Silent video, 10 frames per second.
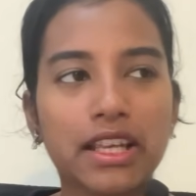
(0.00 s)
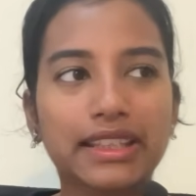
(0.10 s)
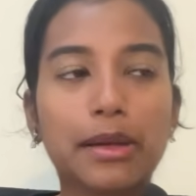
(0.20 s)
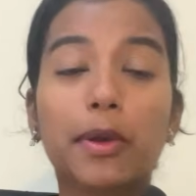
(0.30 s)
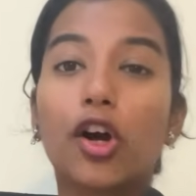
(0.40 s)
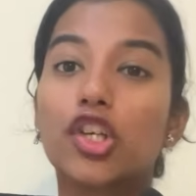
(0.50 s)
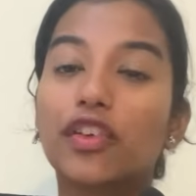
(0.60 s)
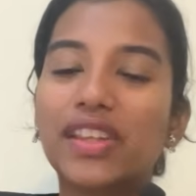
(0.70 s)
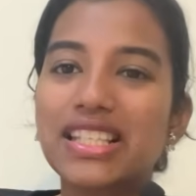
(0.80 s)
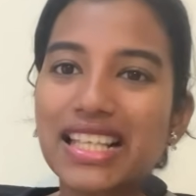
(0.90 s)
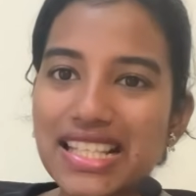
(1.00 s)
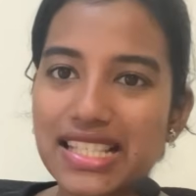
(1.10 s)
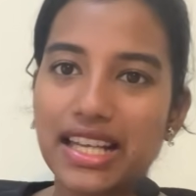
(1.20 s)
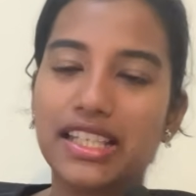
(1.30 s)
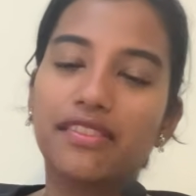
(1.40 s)
that because of this
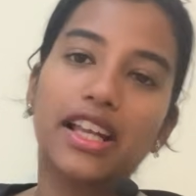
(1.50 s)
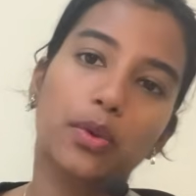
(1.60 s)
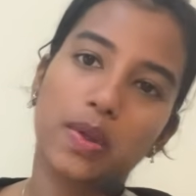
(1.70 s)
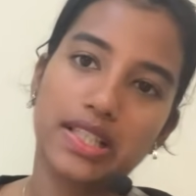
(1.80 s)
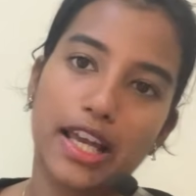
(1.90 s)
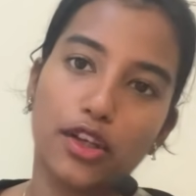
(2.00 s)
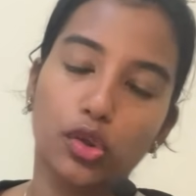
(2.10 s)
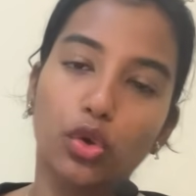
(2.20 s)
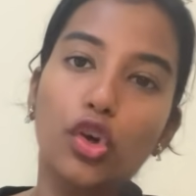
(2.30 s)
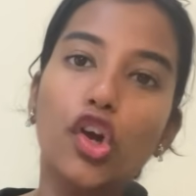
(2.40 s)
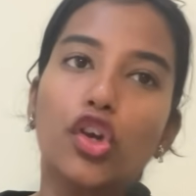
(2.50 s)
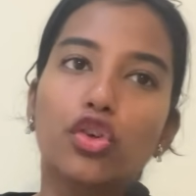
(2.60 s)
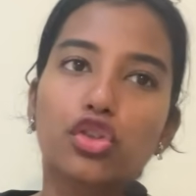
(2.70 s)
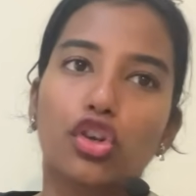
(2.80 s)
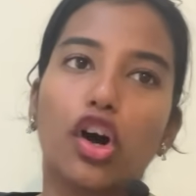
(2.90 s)
incentive that was there,
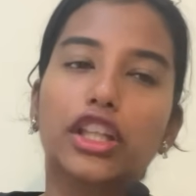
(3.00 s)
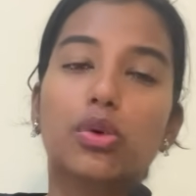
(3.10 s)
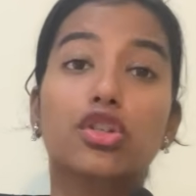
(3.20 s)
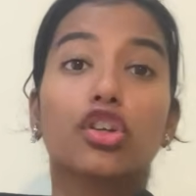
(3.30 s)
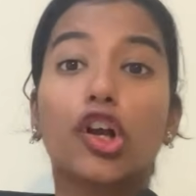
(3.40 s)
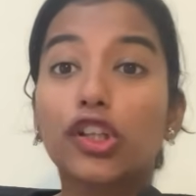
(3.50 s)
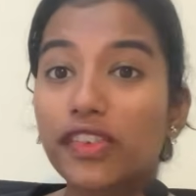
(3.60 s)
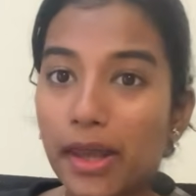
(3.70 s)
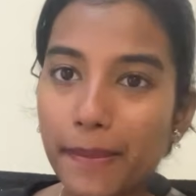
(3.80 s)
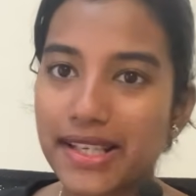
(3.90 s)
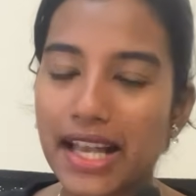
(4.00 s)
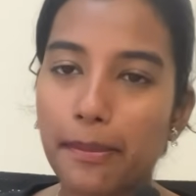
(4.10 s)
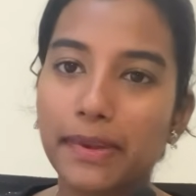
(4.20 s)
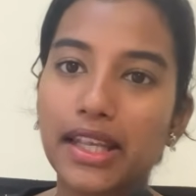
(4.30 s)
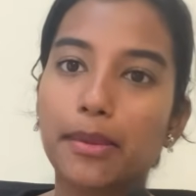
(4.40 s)
you saw there was a lot of capex
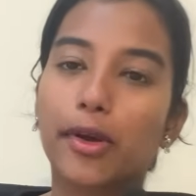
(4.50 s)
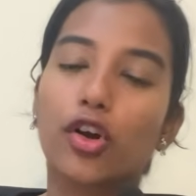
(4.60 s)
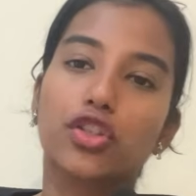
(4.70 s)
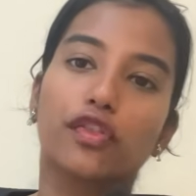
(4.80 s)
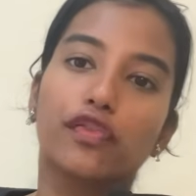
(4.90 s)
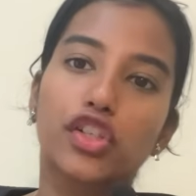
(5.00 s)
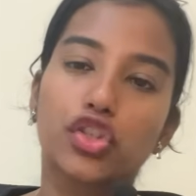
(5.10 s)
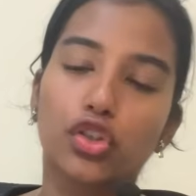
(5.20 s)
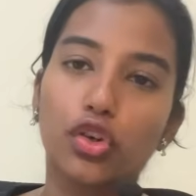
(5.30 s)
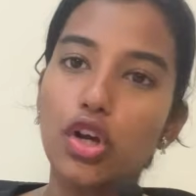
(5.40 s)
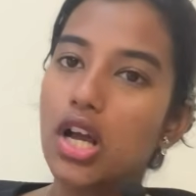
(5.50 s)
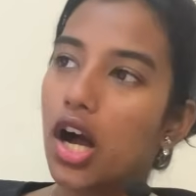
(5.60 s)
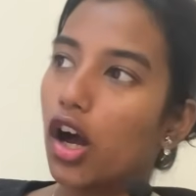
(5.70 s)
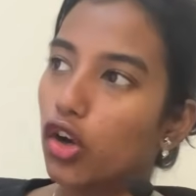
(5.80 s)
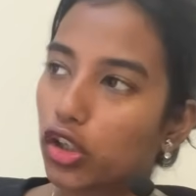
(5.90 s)
happening, because of which,
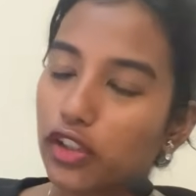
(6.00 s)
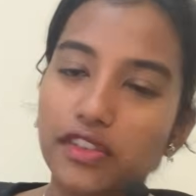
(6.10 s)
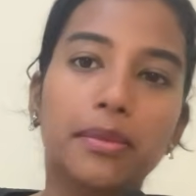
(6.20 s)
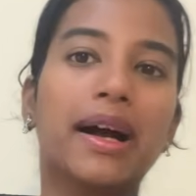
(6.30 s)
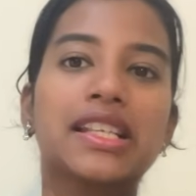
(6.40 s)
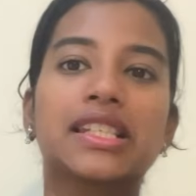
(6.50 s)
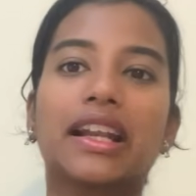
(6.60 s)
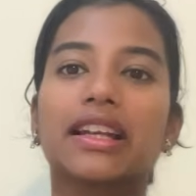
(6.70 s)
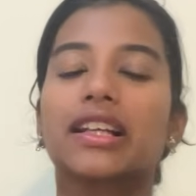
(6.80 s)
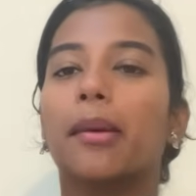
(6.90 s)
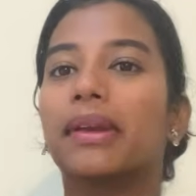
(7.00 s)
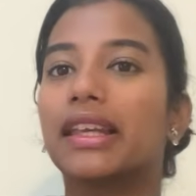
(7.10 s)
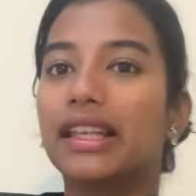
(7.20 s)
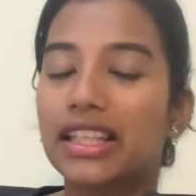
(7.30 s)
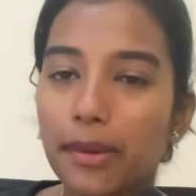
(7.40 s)
a lot of demand started coming
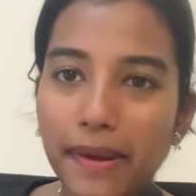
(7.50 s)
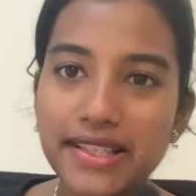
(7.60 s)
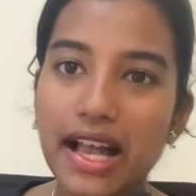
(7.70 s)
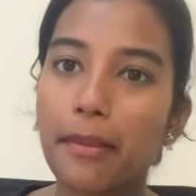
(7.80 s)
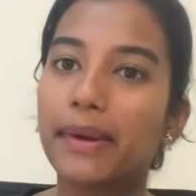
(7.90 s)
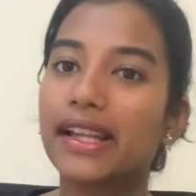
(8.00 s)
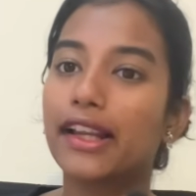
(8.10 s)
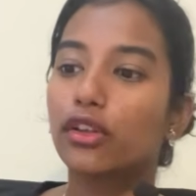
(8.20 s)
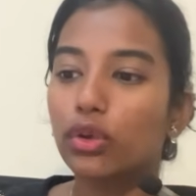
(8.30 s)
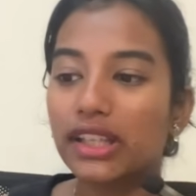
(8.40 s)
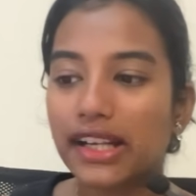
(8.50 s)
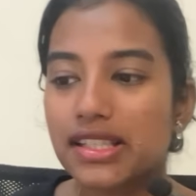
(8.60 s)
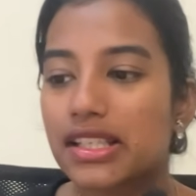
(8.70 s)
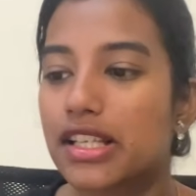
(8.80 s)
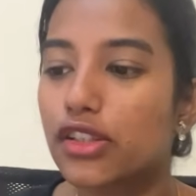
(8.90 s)
in, capex happened, and that
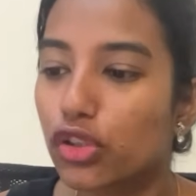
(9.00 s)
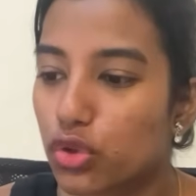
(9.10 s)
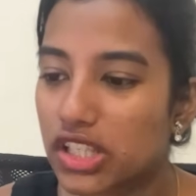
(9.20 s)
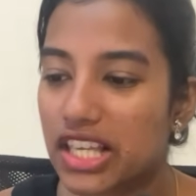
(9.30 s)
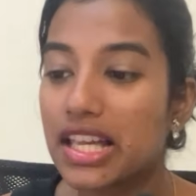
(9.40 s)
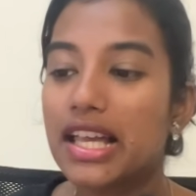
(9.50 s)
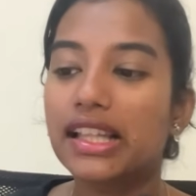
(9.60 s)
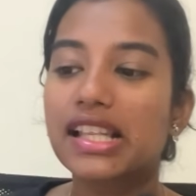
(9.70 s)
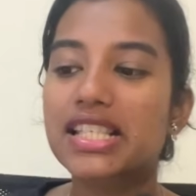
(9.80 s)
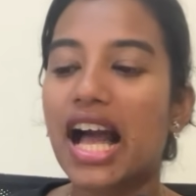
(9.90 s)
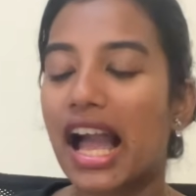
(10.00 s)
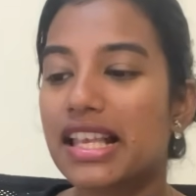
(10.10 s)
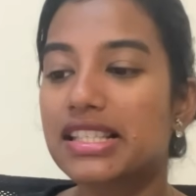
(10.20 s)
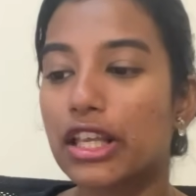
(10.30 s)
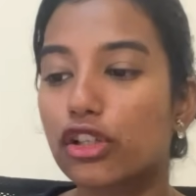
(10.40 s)
is the reason you see this high
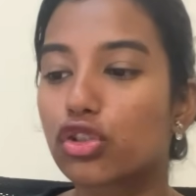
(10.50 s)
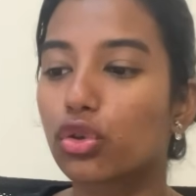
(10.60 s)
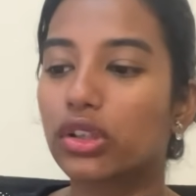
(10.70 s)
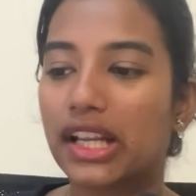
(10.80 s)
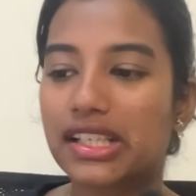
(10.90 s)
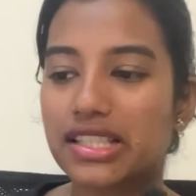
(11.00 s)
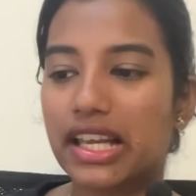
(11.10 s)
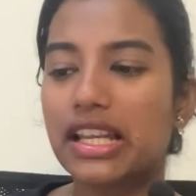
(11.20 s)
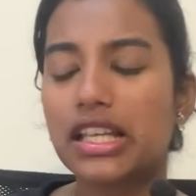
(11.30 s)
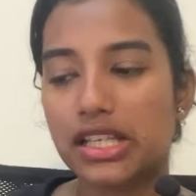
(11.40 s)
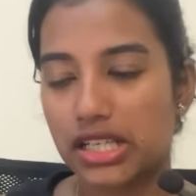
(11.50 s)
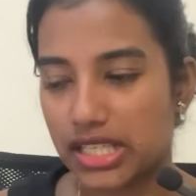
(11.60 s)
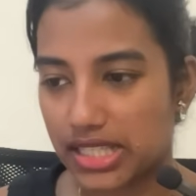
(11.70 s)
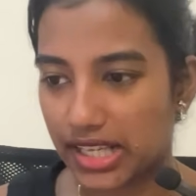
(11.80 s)
sales growth that is there is